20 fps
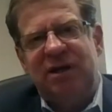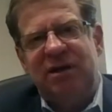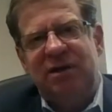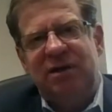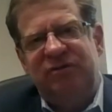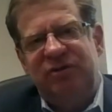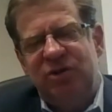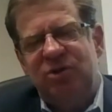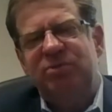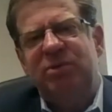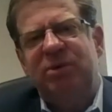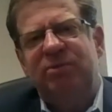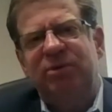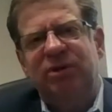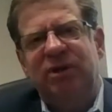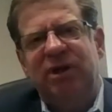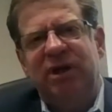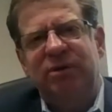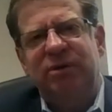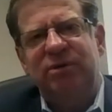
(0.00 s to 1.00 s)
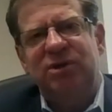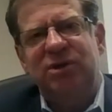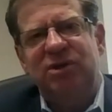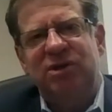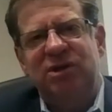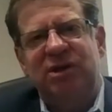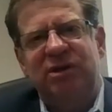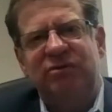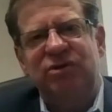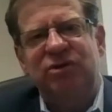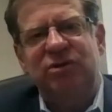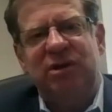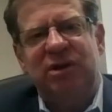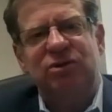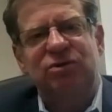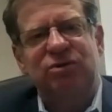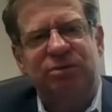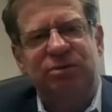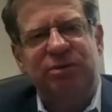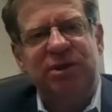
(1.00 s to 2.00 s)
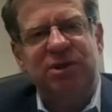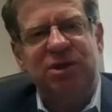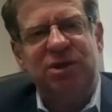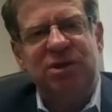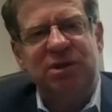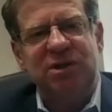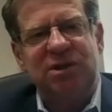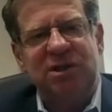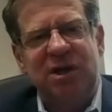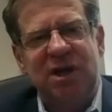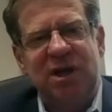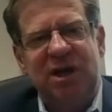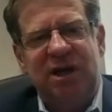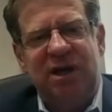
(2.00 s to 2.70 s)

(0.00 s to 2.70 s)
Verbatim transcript: if you speak both languages, it gives you an extra richness